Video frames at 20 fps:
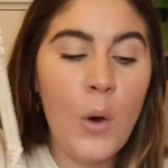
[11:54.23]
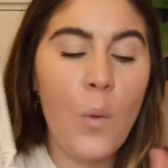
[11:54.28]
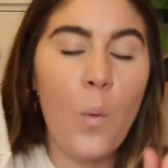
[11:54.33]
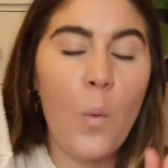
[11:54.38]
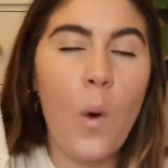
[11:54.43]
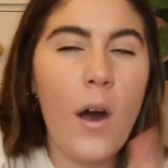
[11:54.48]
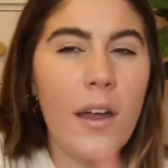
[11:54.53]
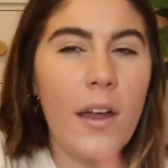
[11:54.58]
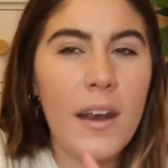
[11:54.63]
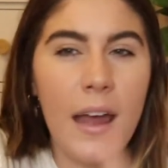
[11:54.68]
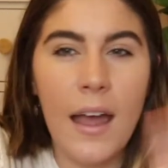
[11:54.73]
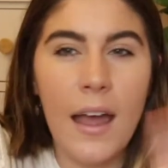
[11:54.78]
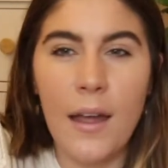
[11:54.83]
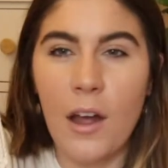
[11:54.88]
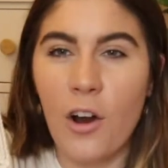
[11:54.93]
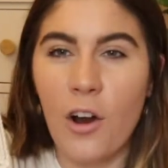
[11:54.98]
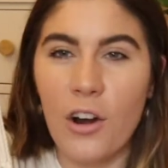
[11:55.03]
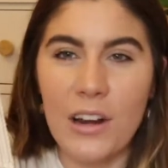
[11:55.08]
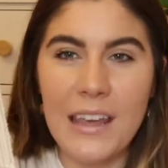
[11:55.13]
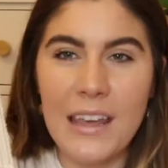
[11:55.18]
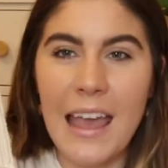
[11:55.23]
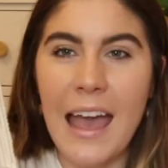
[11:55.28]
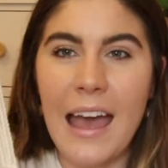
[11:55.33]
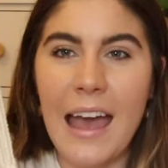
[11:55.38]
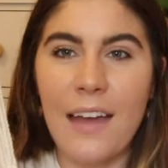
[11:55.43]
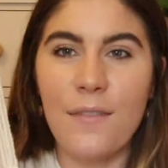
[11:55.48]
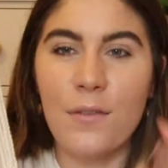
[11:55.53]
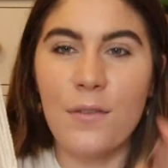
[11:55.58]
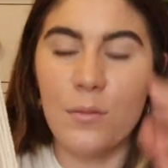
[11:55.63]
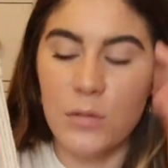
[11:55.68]
One I already
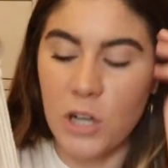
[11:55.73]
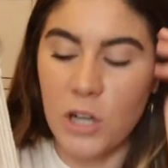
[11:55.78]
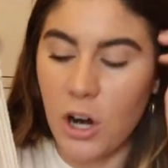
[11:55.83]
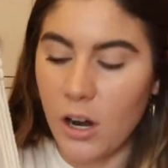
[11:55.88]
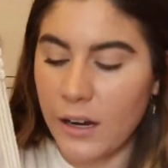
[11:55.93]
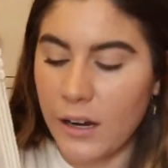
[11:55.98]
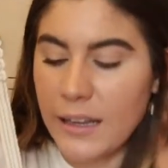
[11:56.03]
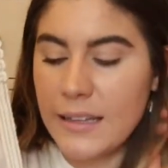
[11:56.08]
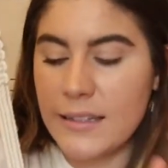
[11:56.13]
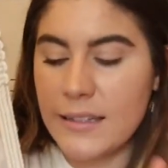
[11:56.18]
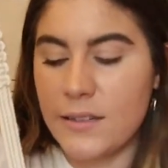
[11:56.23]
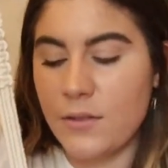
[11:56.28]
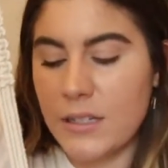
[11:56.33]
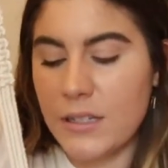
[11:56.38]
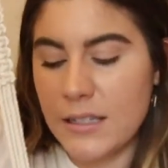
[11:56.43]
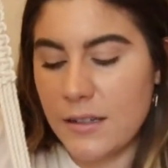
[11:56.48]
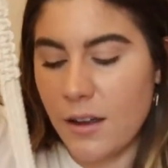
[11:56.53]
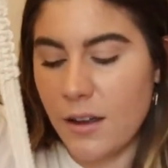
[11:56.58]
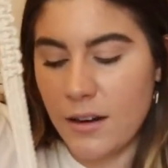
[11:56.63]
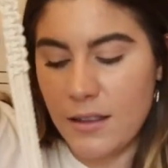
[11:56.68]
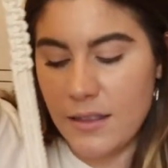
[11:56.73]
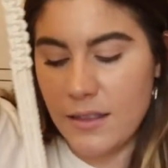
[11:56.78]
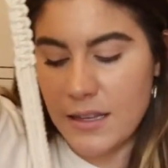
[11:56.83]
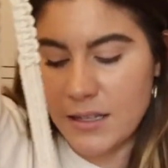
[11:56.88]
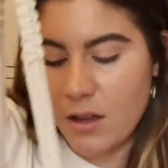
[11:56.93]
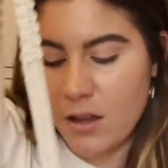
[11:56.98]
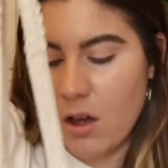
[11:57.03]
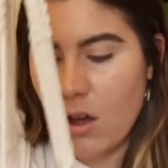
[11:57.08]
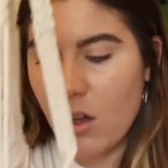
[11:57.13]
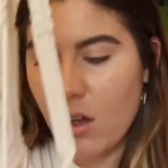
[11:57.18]
had from Target, so it's not in
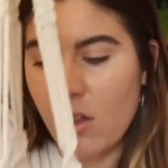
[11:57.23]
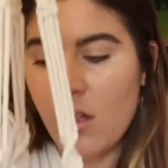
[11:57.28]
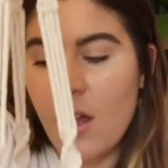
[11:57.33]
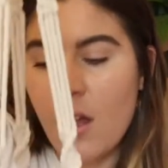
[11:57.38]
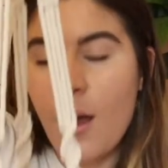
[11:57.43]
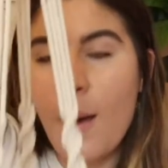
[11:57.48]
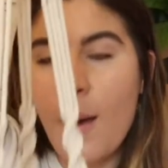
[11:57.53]
this haul.